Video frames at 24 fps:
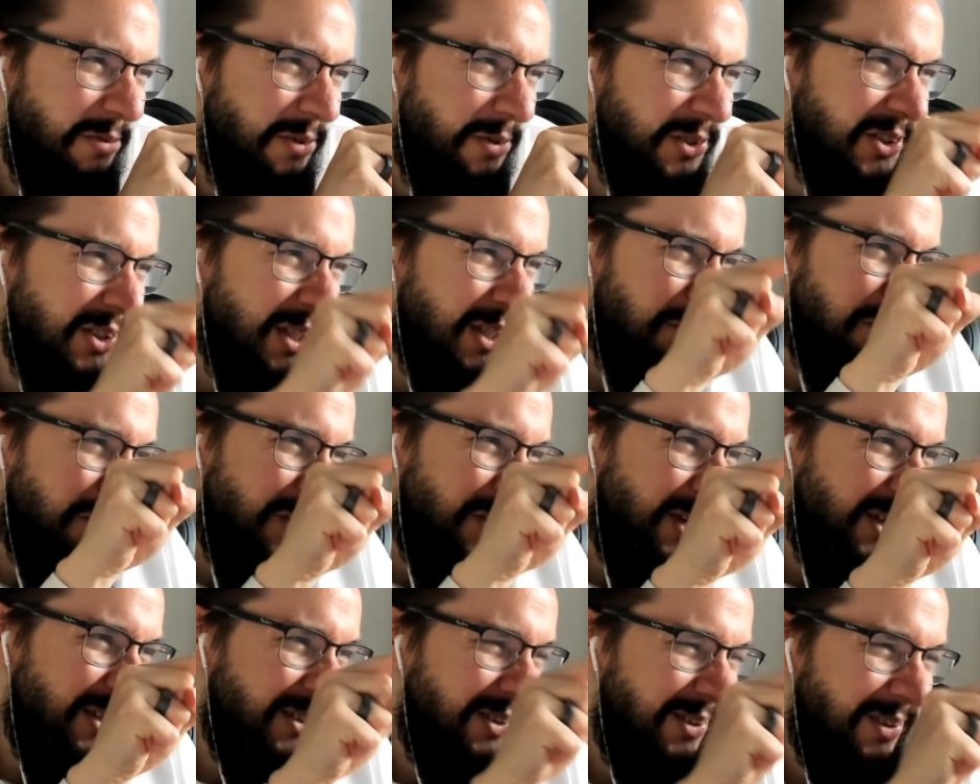
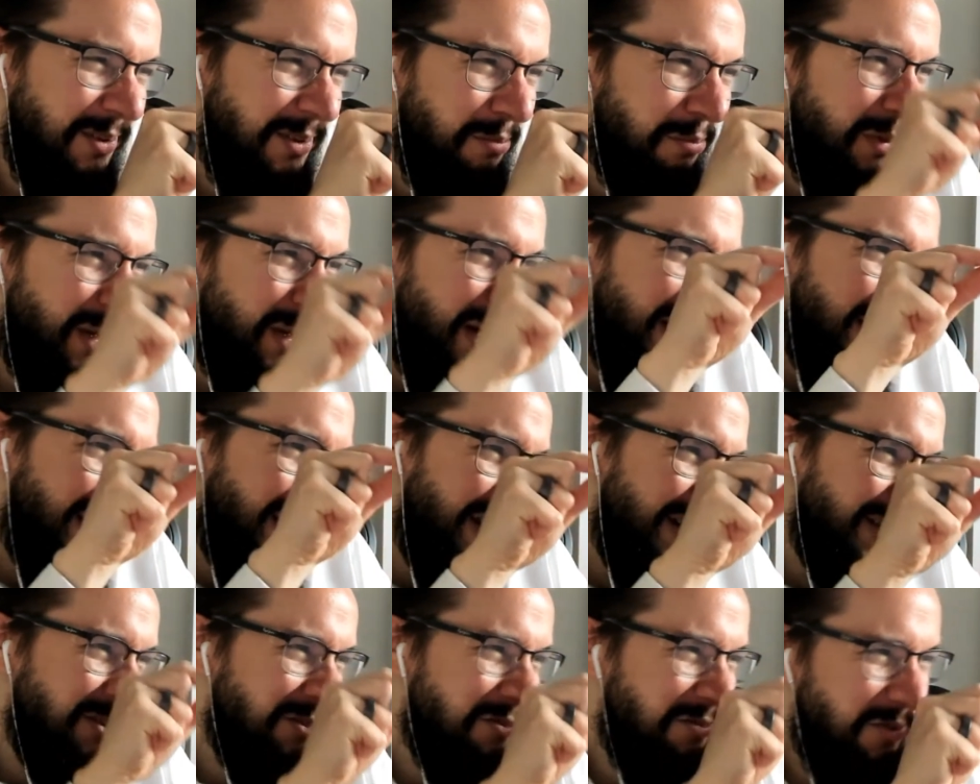separate the back
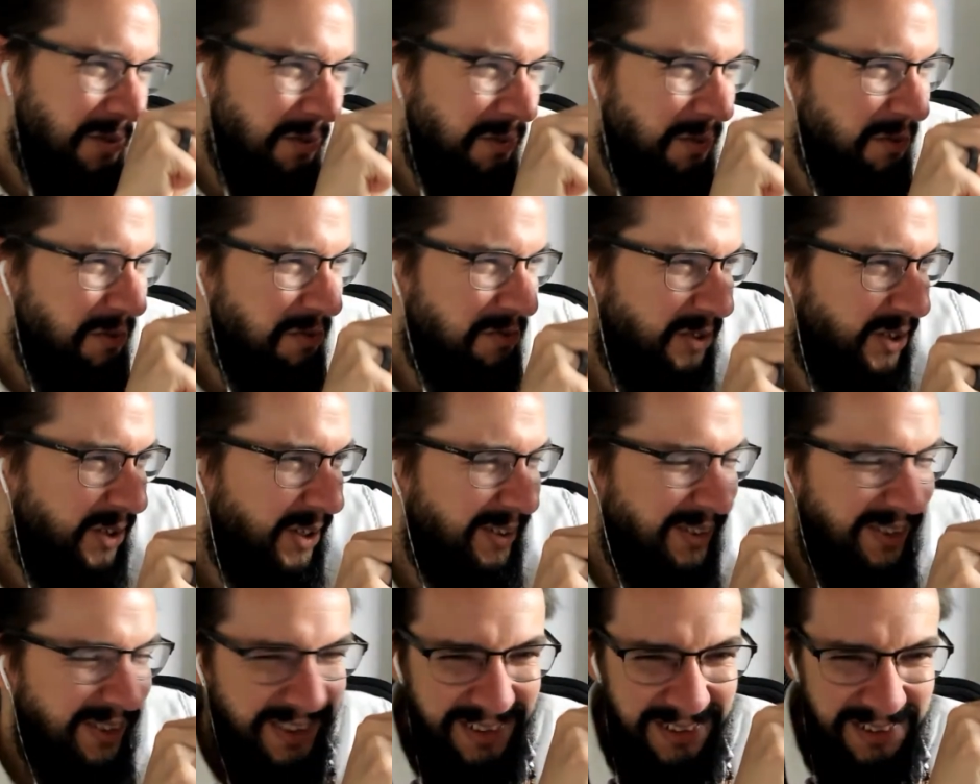end from the
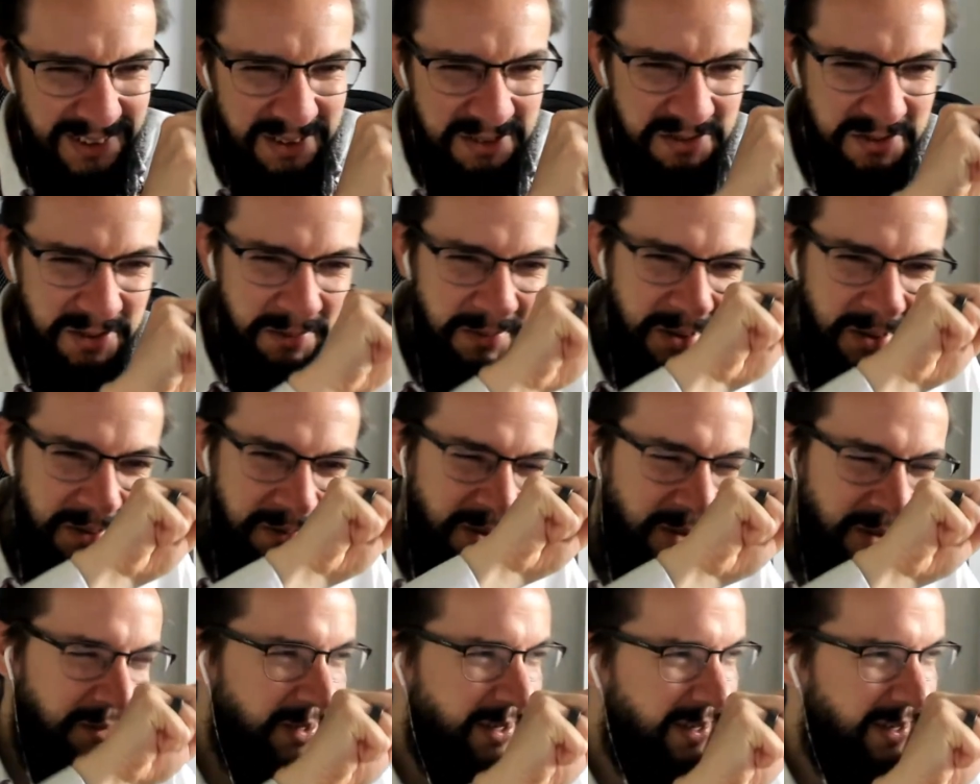front end, from the
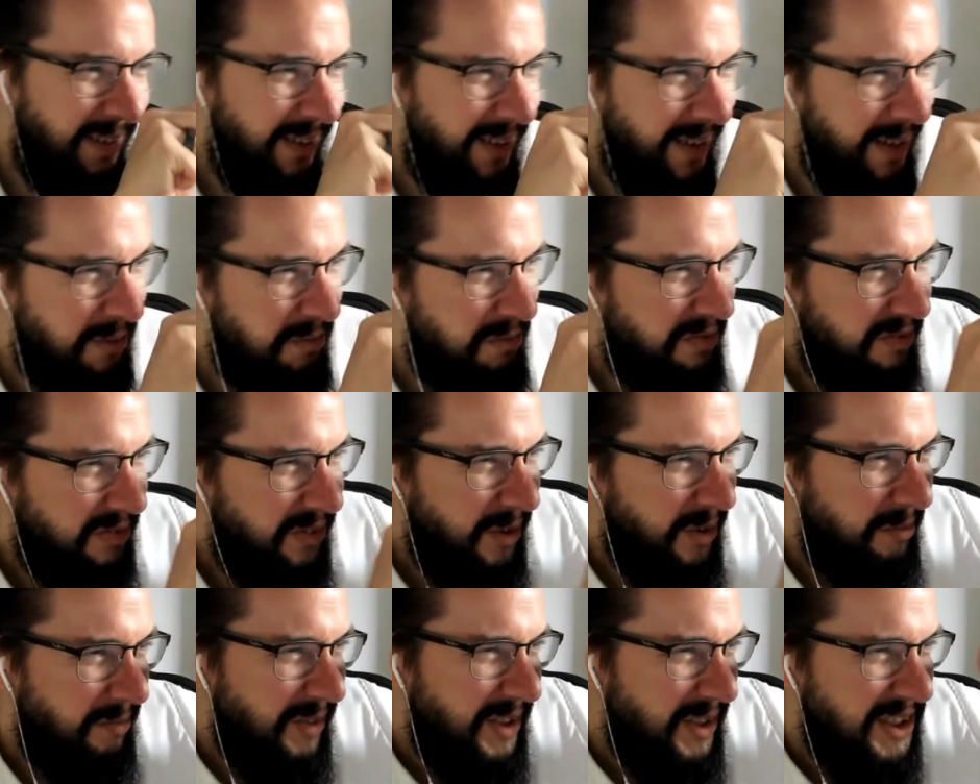mobile app,
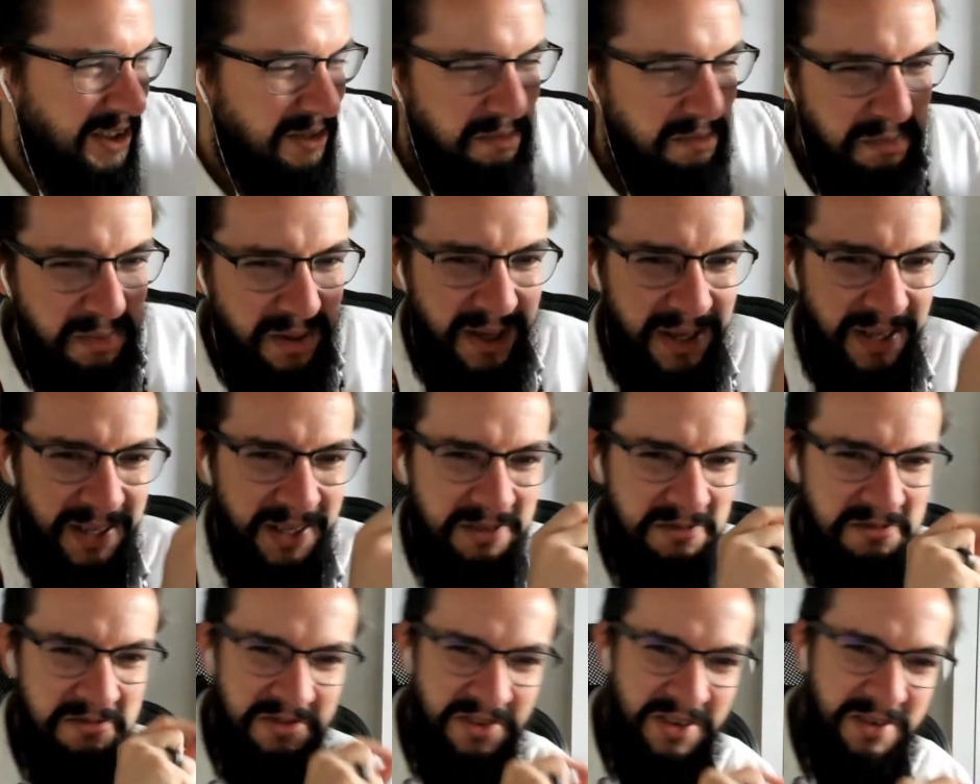from the spec,
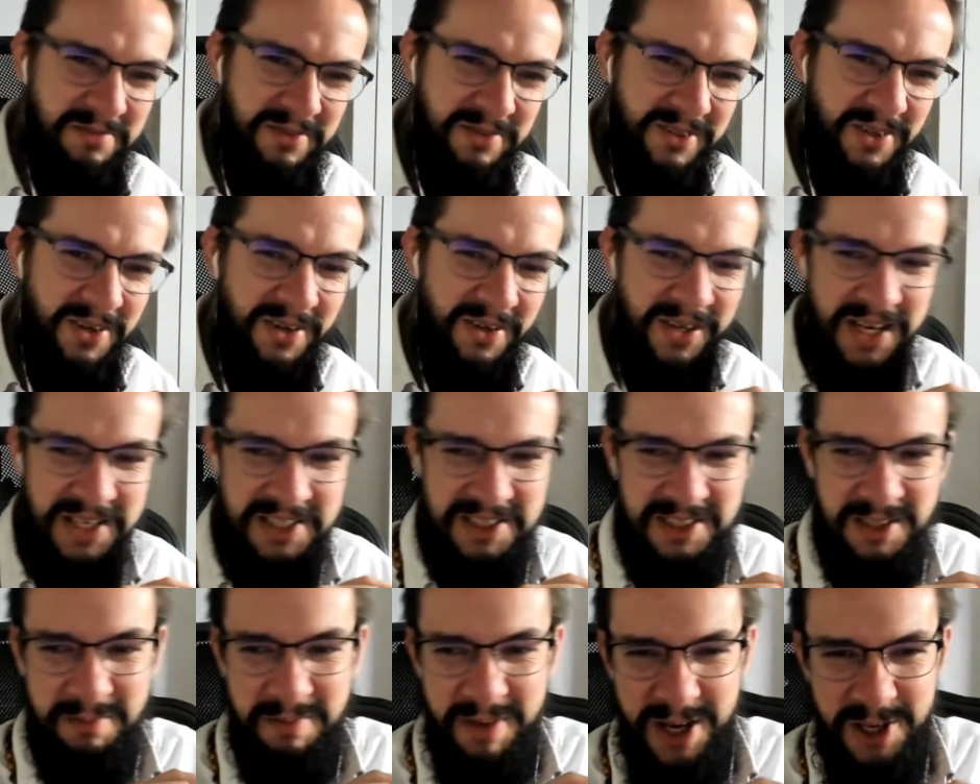from the
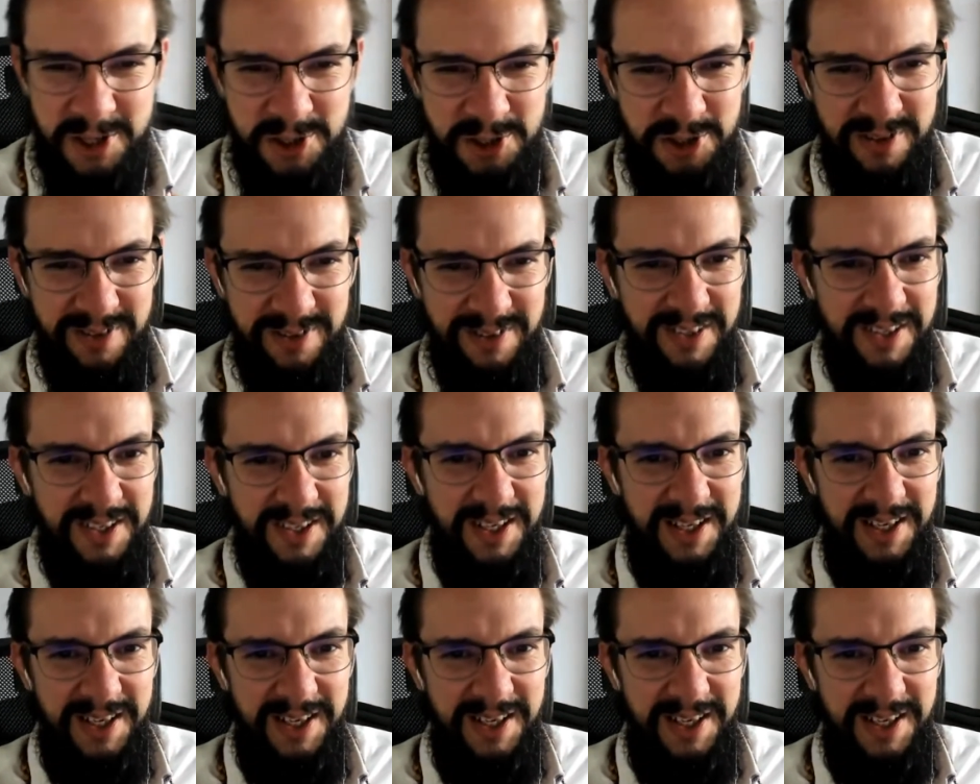estimation.